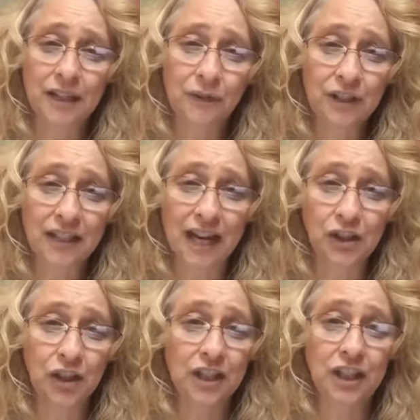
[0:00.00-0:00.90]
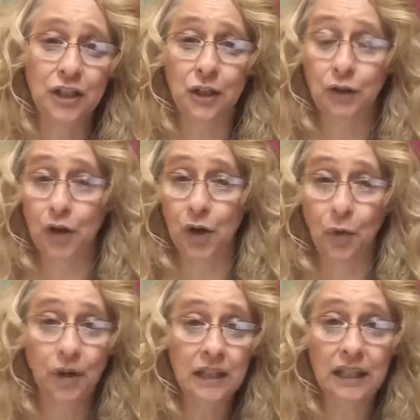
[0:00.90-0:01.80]
for sessions and so you can
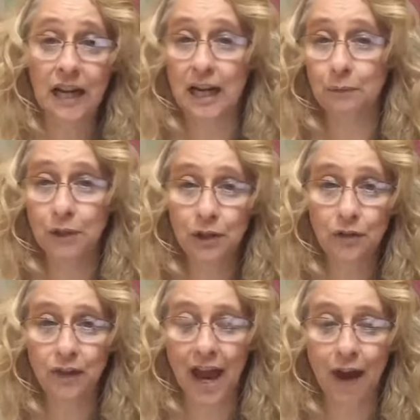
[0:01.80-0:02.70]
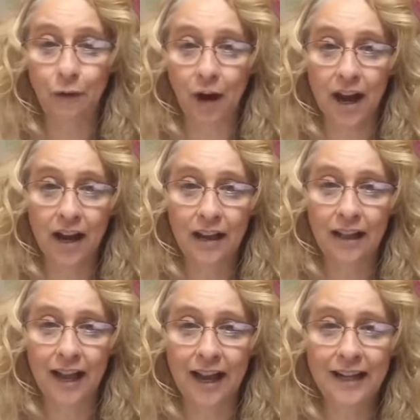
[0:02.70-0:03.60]
always sign up to do that right
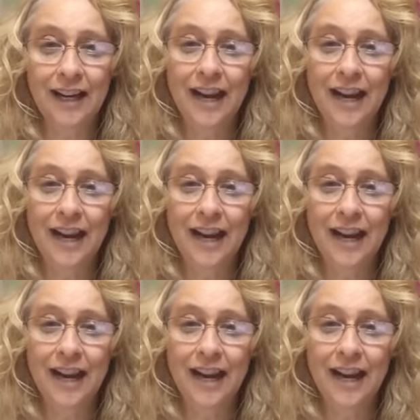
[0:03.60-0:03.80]
online